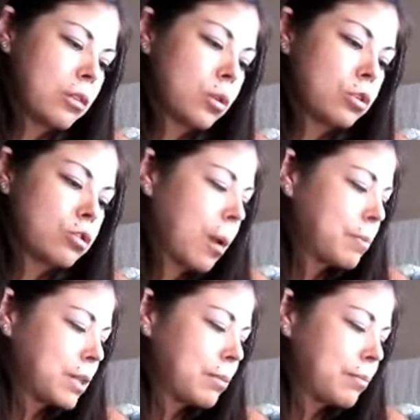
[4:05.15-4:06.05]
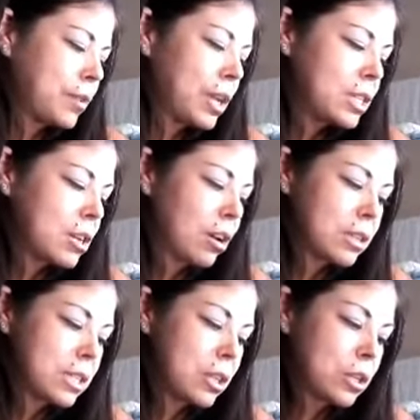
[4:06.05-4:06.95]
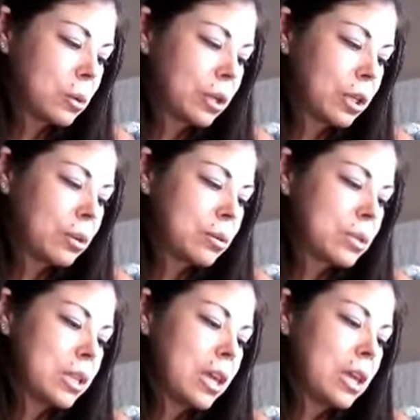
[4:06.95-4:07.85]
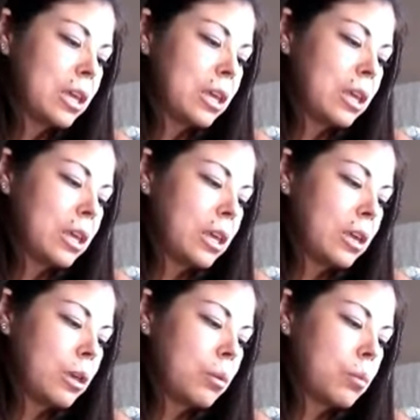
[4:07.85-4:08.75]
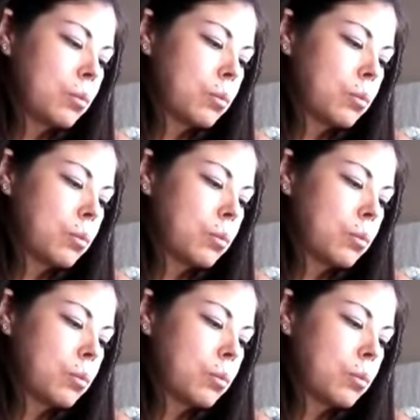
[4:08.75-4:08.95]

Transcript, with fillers: the door trapped him. He did not see the door close. He